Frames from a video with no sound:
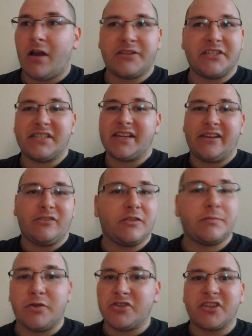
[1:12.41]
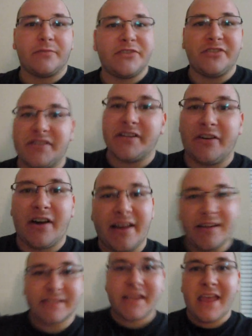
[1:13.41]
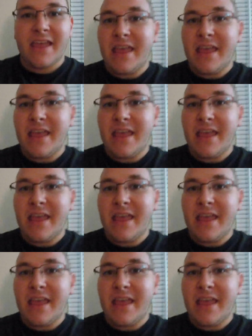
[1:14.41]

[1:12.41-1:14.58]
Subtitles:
just standard push-ups using your hands.